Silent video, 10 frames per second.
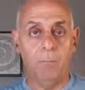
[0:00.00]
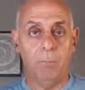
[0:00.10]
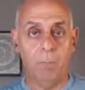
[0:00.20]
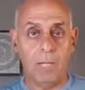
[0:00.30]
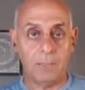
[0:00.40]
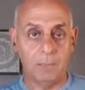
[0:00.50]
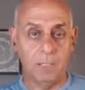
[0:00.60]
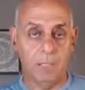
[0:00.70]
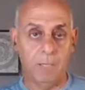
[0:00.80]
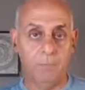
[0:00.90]
Block
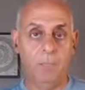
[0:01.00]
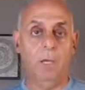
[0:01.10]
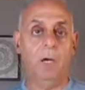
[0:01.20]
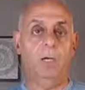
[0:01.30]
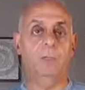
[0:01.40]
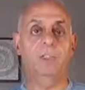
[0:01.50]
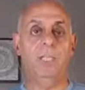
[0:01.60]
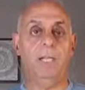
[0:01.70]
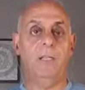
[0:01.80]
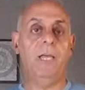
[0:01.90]
time,
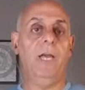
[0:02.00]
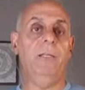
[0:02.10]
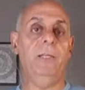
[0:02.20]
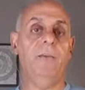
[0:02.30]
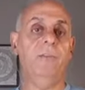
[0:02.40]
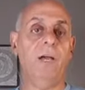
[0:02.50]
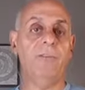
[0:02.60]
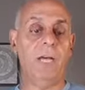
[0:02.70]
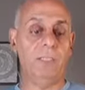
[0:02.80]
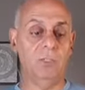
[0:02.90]
understanding that if I've
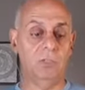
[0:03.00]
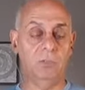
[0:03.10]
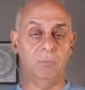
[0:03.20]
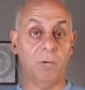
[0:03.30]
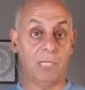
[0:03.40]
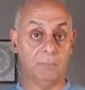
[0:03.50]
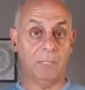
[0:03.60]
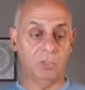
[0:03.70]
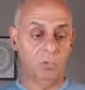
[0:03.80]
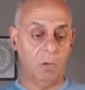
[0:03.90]
got to
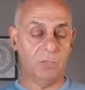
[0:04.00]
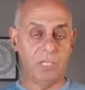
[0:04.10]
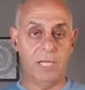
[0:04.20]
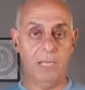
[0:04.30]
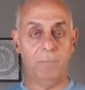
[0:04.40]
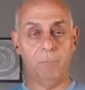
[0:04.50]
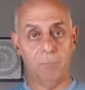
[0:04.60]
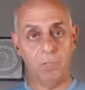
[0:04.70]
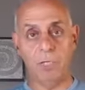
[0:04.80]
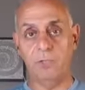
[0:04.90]
prospect 2 hours a day,
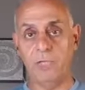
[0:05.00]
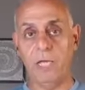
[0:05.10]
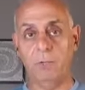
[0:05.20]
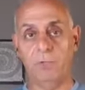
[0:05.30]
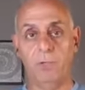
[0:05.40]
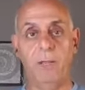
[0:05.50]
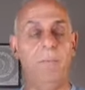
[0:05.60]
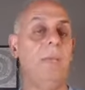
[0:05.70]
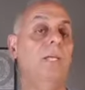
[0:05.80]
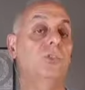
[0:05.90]
put it on your calendar
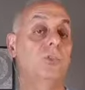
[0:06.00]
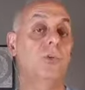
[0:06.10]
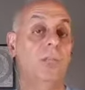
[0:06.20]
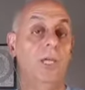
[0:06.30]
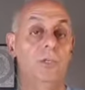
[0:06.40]
and make sure that